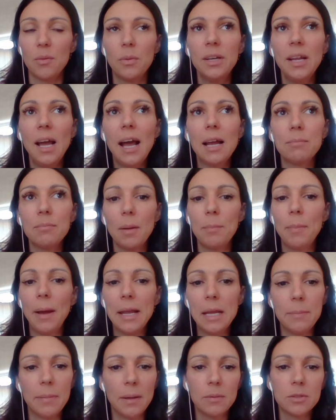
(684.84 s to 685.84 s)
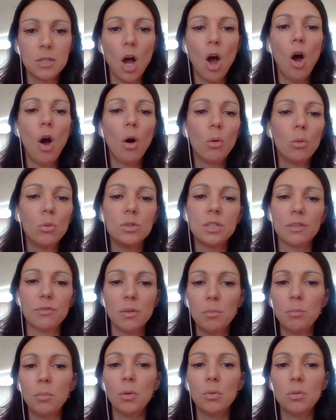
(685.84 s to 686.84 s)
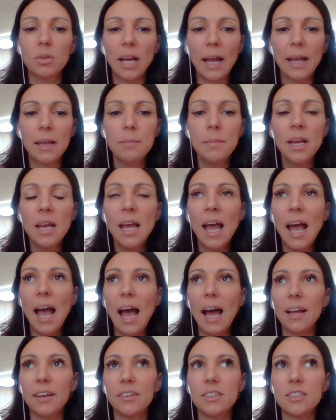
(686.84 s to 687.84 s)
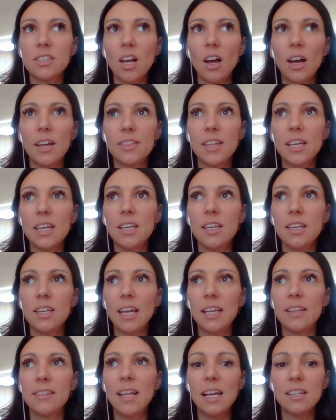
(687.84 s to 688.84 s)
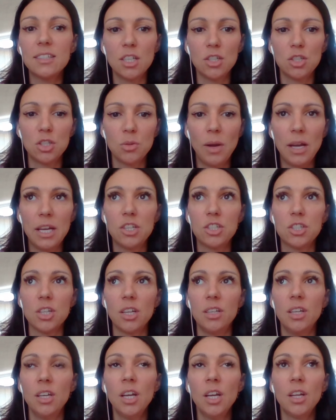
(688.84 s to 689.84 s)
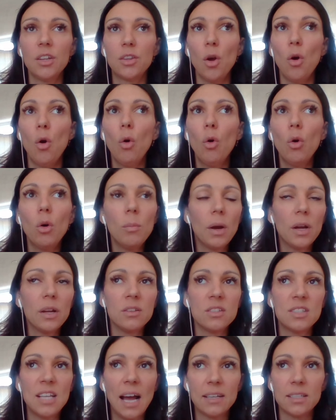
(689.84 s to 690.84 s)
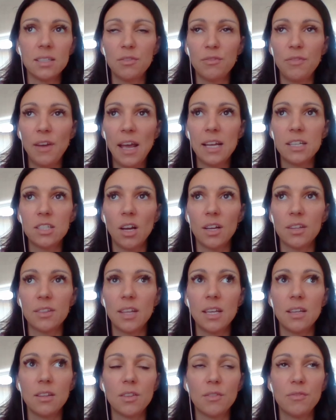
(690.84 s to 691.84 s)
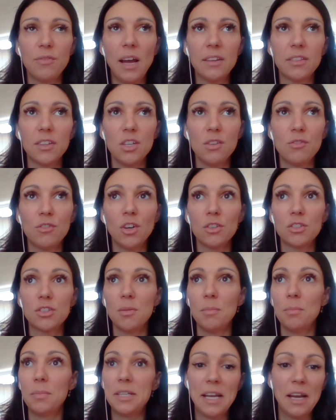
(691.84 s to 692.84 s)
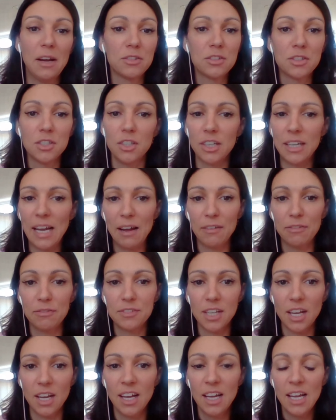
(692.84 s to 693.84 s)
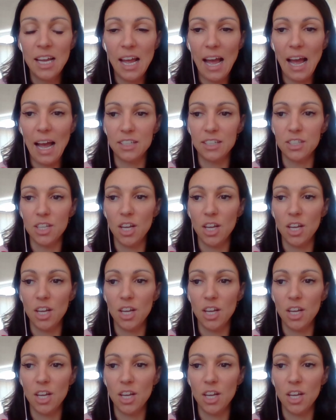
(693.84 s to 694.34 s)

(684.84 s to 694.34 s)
When I had my baby, it was a whole different ball game, and I think in that situation, the hormones had an effect. I think the fact that you've got somebody else to look after had